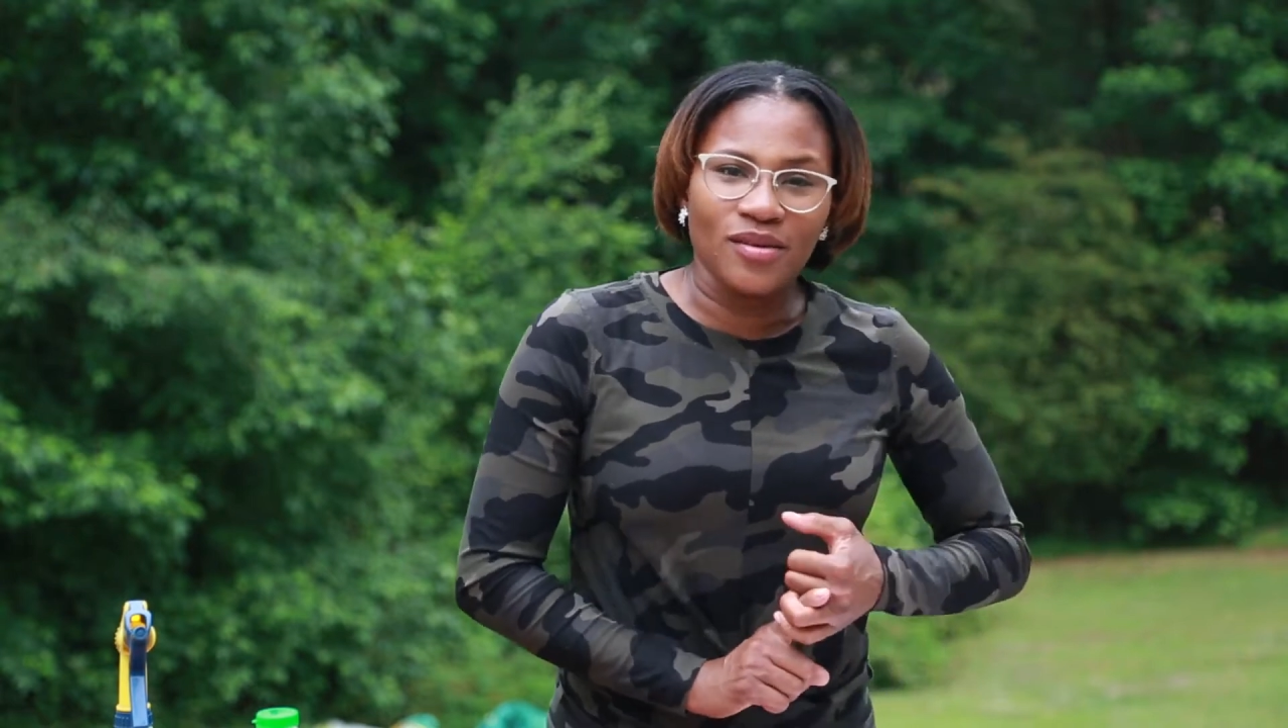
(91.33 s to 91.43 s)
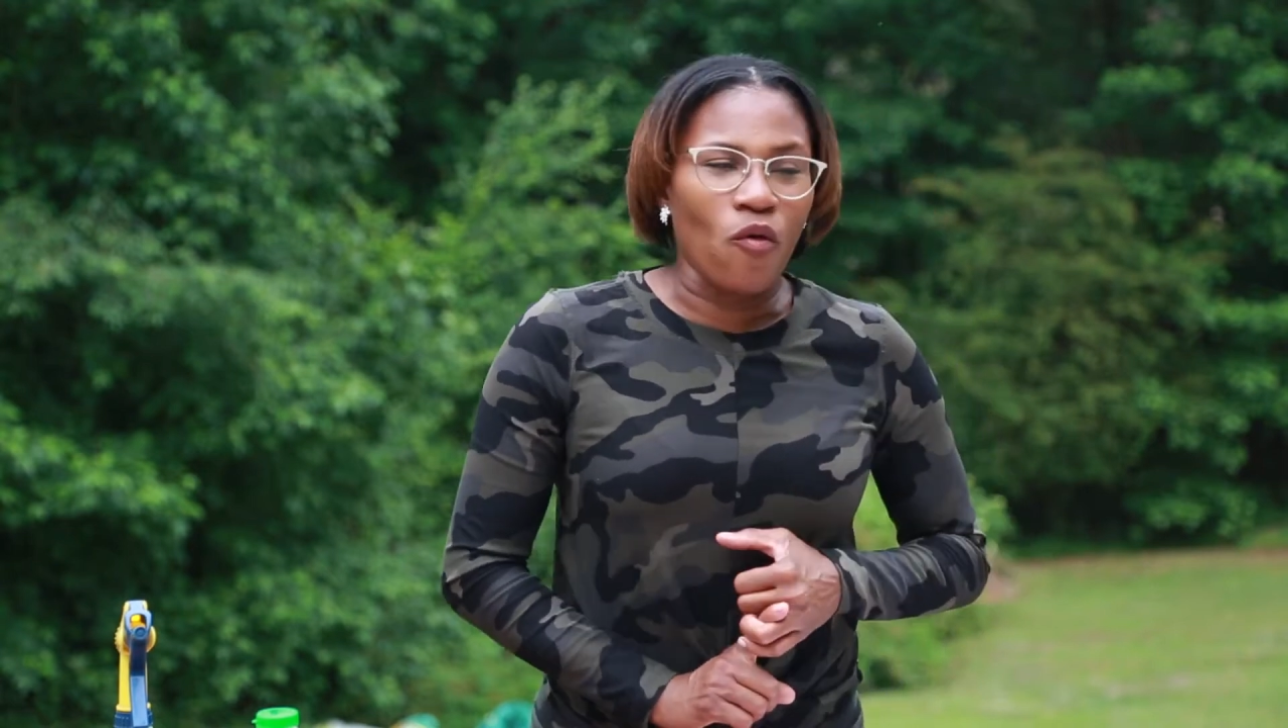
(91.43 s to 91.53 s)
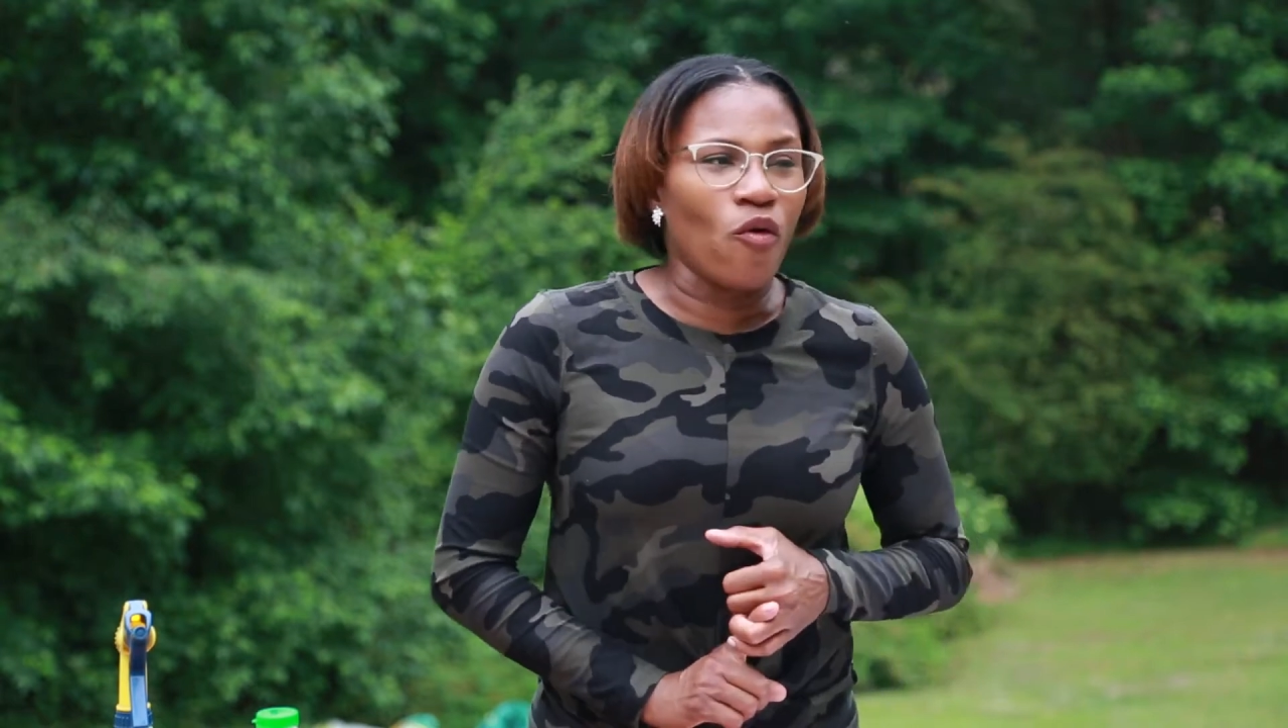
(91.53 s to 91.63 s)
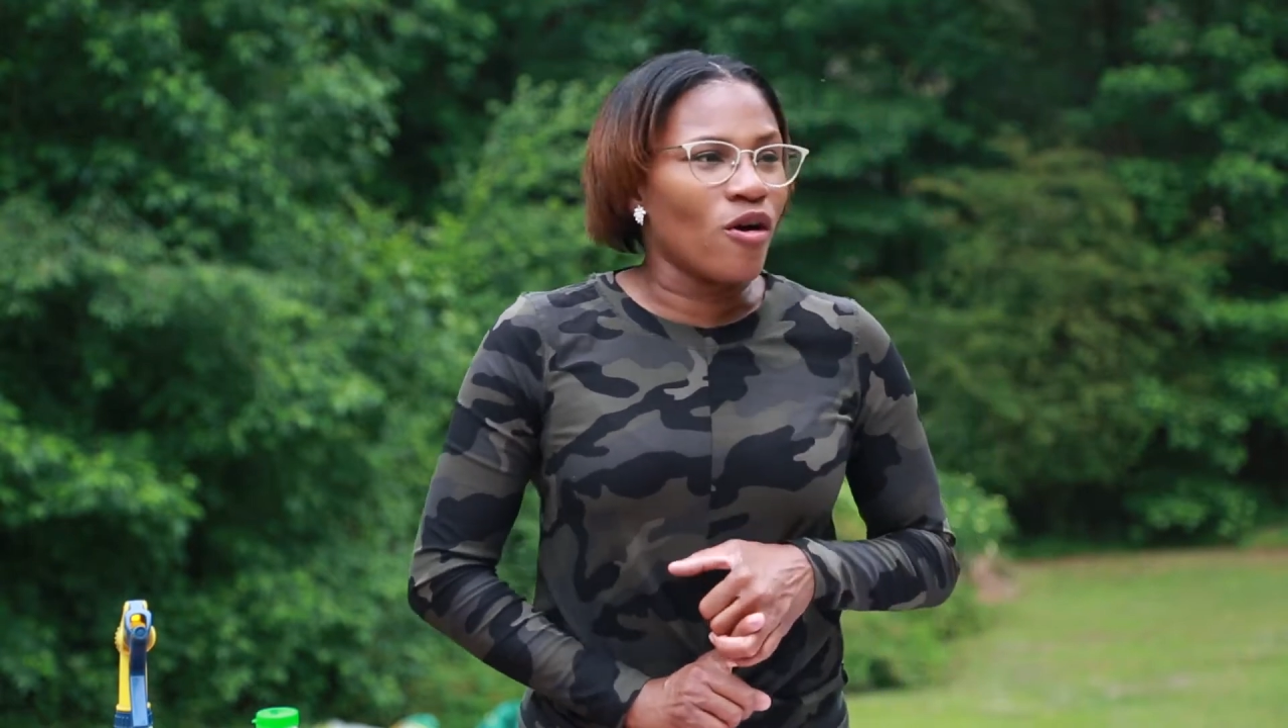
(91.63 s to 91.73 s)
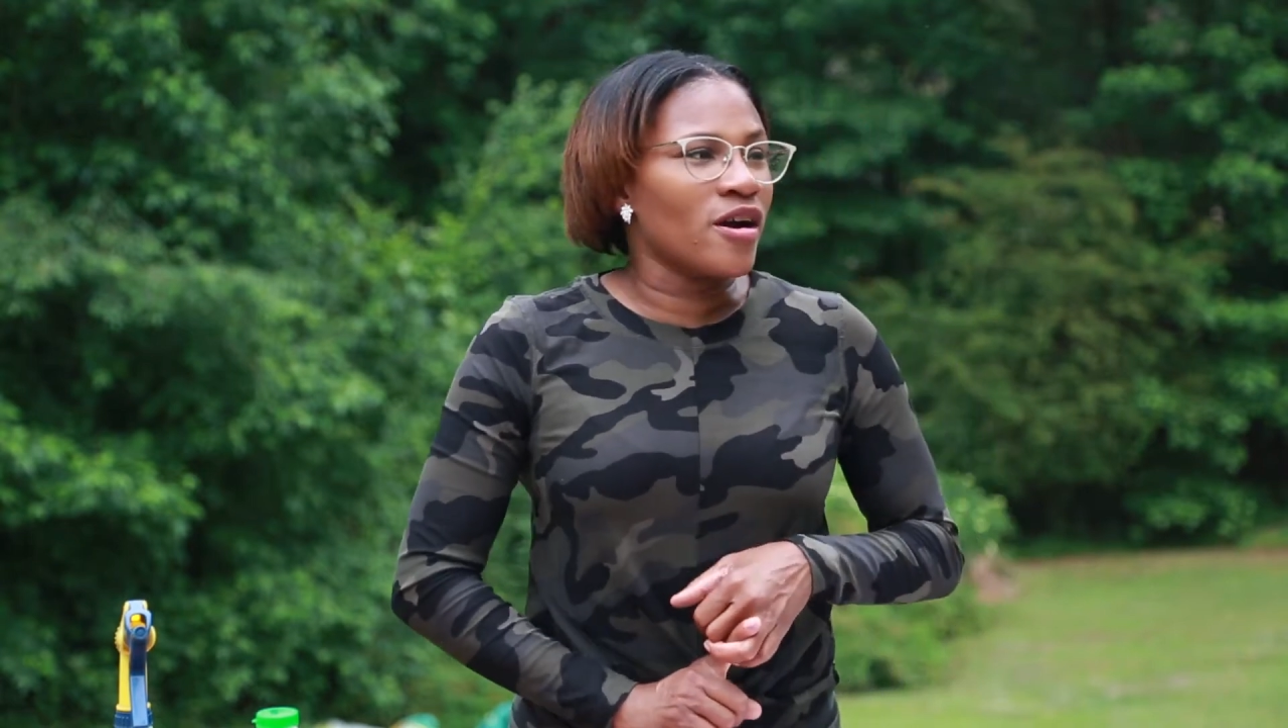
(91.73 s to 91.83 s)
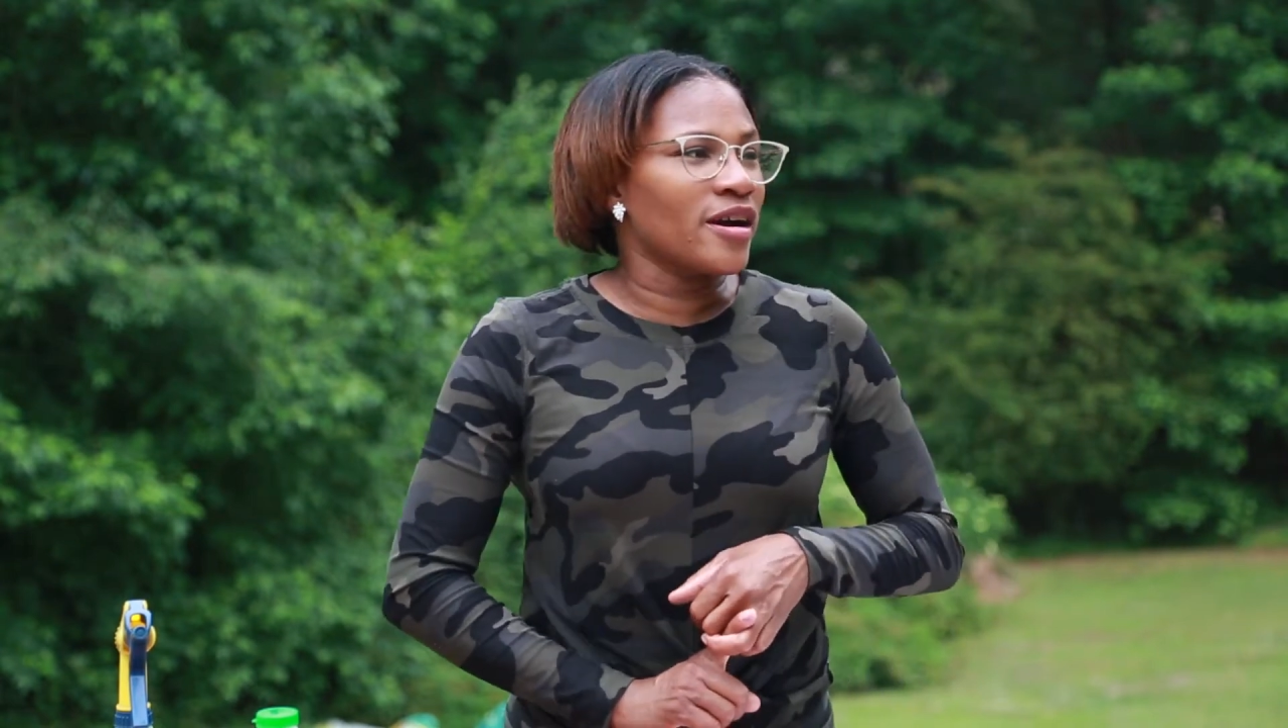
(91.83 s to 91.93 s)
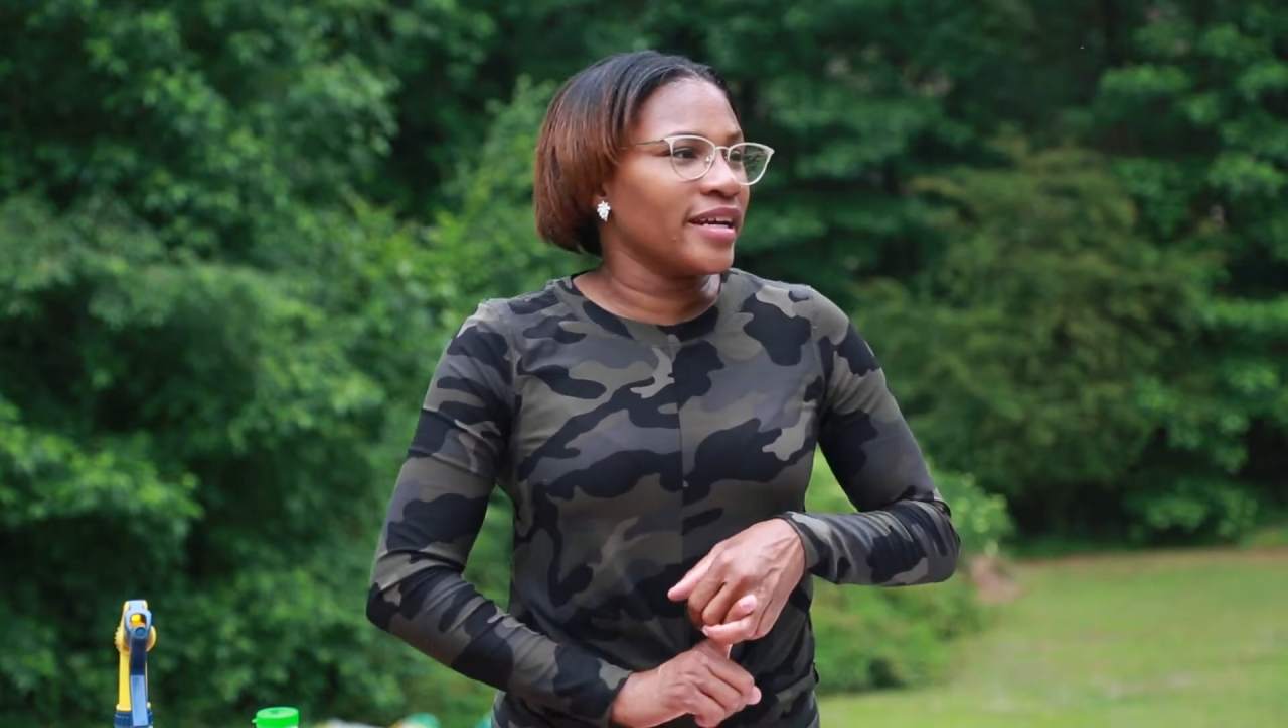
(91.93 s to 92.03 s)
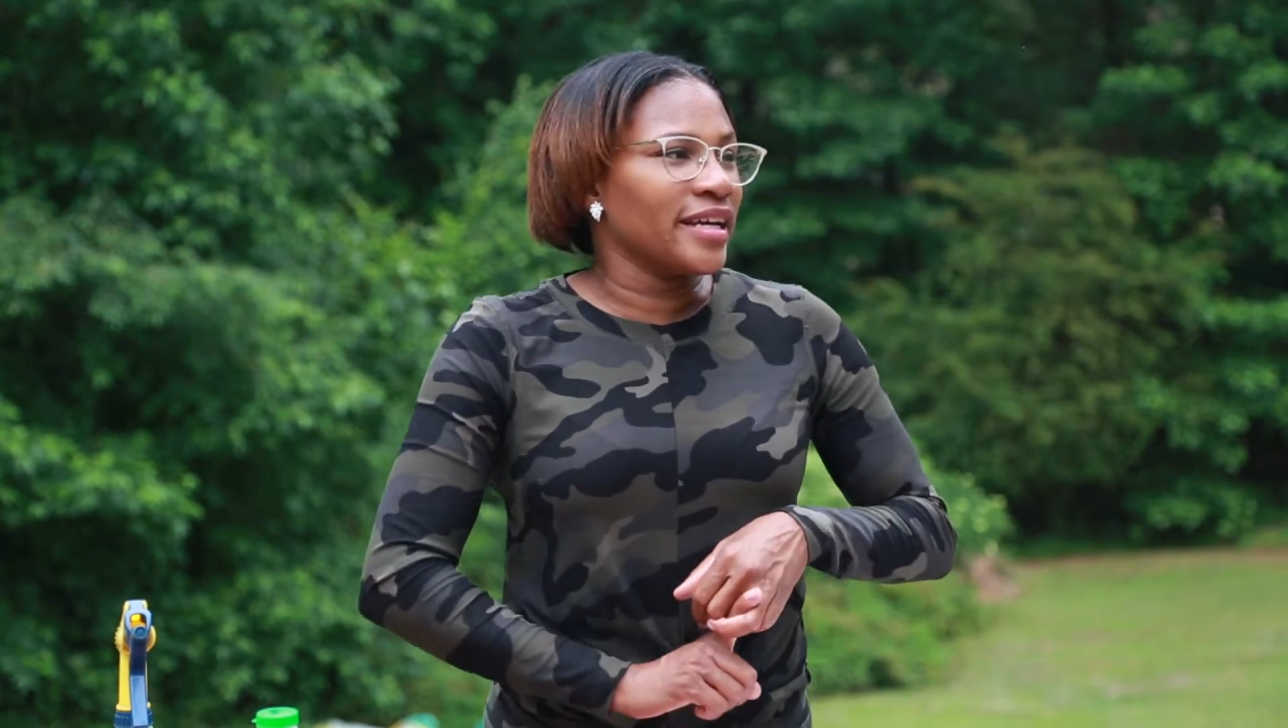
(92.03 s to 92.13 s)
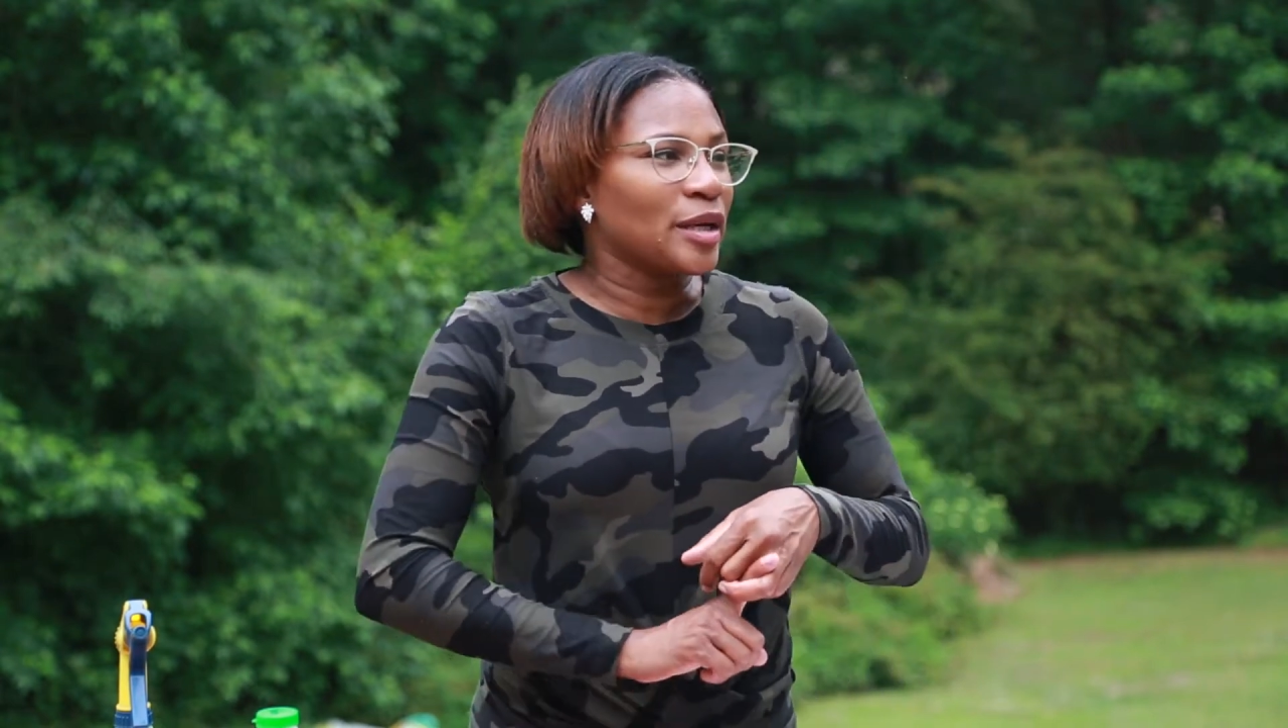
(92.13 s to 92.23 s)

or it